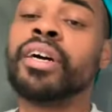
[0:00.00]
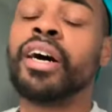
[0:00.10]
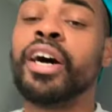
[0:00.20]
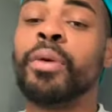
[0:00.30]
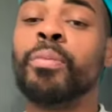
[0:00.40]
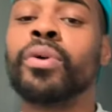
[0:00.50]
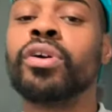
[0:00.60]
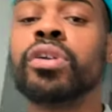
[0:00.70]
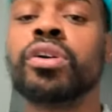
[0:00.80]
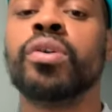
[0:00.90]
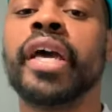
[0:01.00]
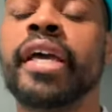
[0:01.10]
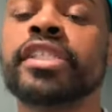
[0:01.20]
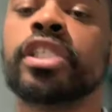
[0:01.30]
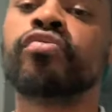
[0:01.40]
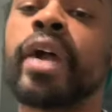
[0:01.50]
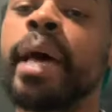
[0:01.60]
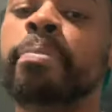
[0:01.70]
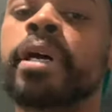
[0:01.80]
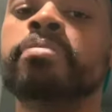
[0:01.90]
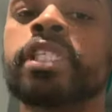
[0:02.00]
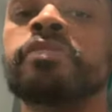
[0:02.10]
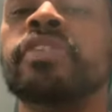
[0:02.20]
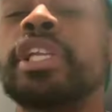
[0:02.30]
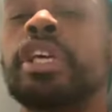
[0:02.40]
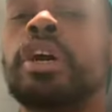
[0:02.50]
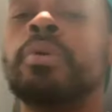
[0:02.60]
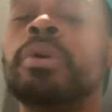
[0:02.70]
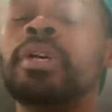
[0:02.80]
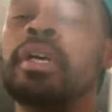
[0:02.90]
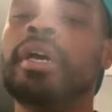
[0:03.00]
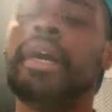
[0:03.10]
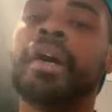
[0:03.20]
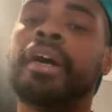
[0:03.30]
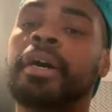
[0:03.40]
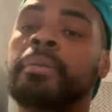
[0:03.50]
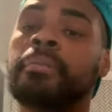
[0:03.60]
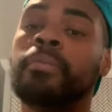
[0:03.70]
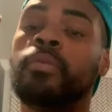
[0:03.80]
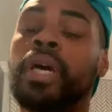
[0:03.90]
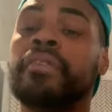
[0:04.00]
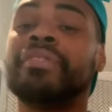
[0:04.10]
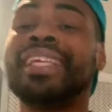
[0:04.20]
We're gonna go ahead and just wrap up this video with the